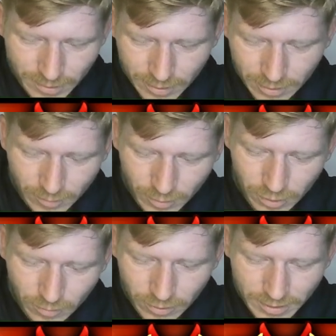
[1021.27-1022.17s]
Come on,
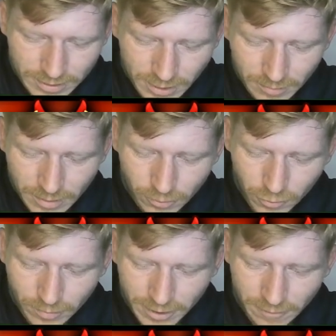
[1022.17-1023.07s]
come on, there's a little bit
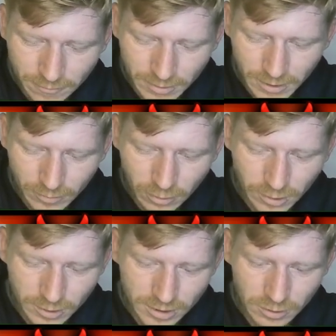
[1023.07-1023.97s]
more mana from the demonologist,